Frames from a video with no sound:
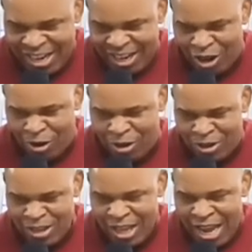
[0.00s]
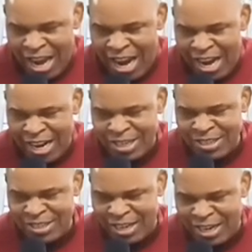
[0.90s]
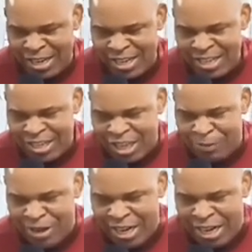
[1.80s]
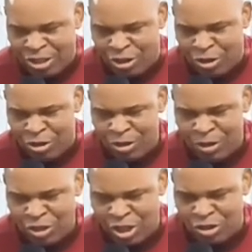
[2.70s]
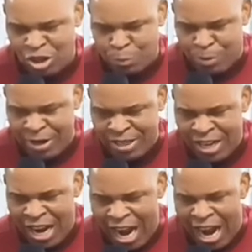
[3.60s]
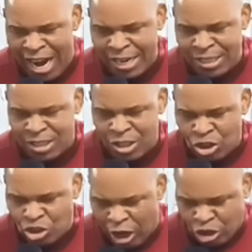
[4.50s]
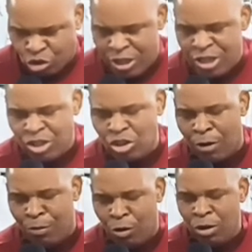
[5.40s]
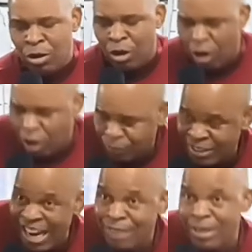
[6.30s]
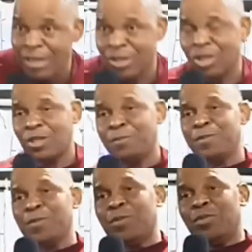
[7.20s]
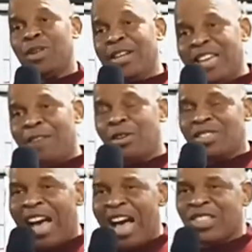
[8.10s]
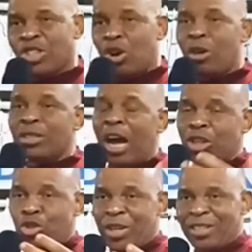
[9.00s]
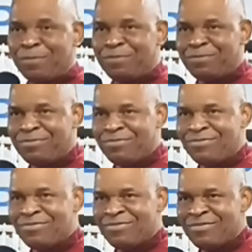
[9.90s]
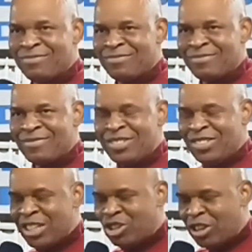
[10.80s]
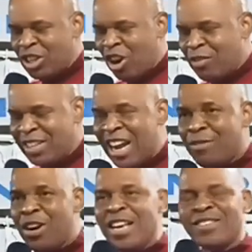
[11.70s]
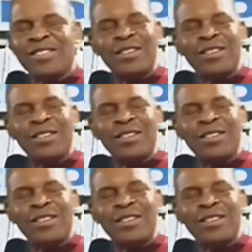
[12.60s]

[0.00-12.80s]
you know, and uh, giving heed to seduction spirit and doctrines of who? Of devils. Devils has his own doctrine. The doctrine of the devil is,